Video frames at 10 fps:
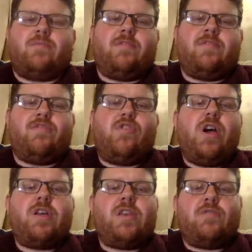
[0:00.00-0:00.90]

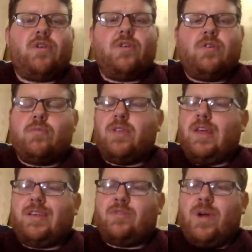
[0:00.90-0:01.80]
variety of cucumber that
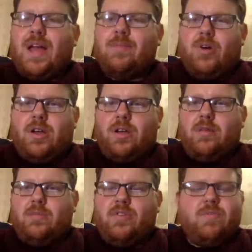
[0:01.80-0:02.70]
they swear by?
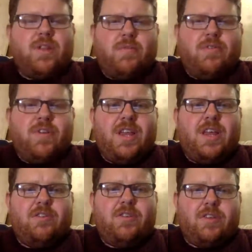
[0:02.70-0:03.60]
It'd be something I'd be really
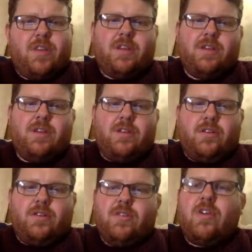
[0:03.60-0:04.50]
interested in
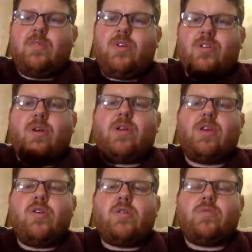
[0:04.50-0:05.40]
because I've only been growing
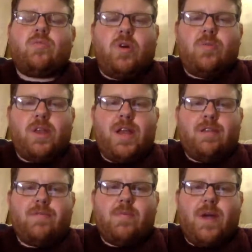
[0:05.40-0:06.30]
cucumbers properly now
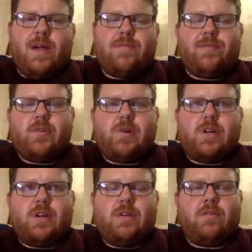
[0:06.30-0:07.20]
for about, oh, I
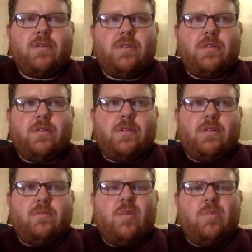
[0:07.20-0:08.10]
don't know,
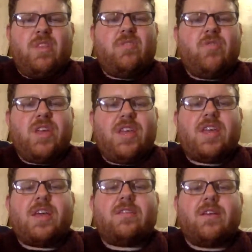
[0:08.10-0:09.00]
probably 3
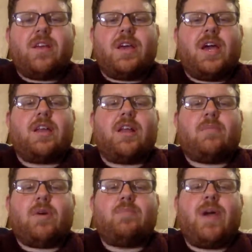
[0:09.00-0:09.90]
years, and I had like
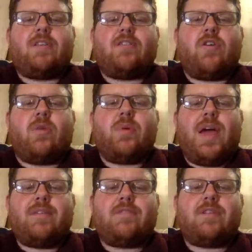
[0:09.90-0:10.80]
my best crop
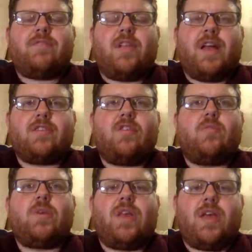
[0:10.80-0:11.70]
ever for the last
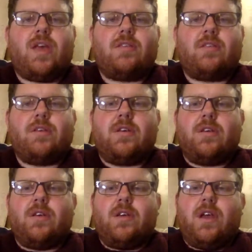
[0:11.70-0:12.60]
couple of years.
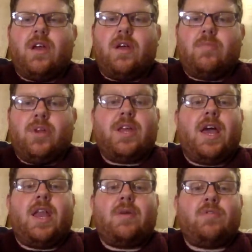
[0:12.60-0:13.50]
But
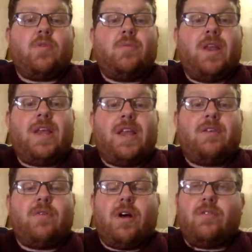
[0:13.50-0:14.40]
again, it was
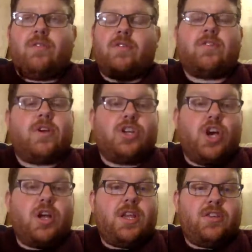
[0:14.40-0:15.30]
completely.
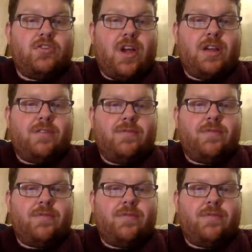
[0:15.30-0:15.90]
Chinese Dragon